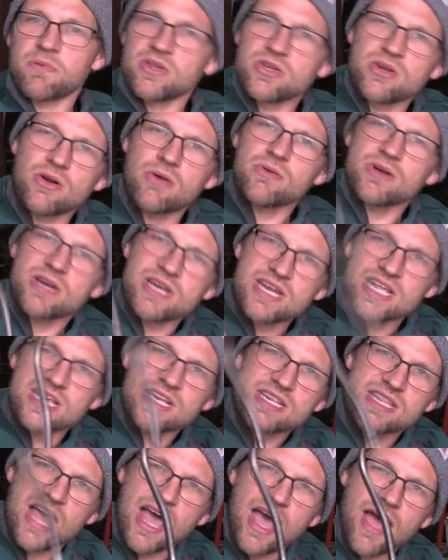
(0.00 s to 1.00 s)
But you don't
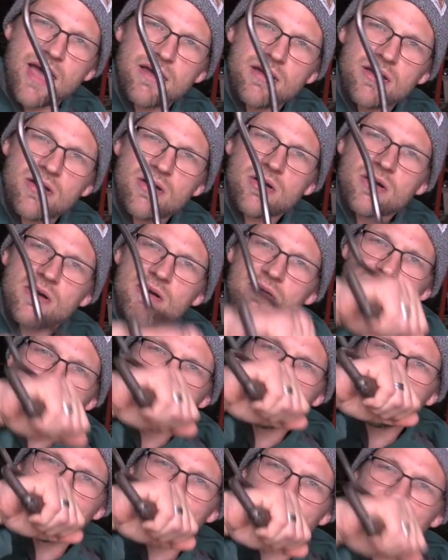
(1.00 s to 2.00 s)
need that
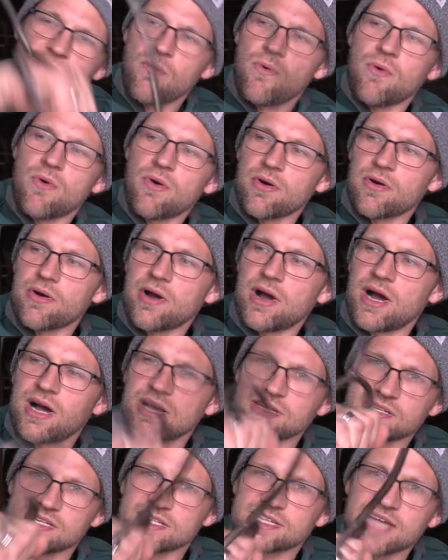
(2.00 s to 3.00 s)
for
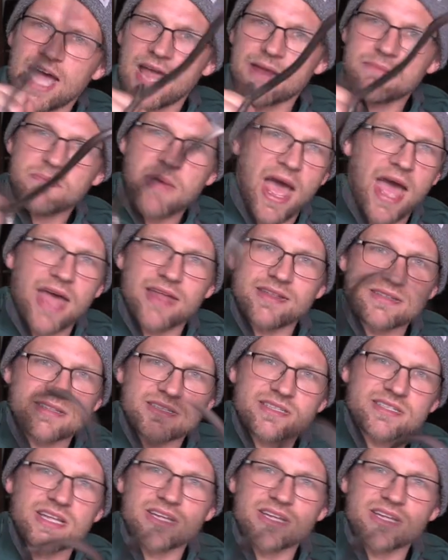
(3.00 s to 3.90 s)
uh, design patents.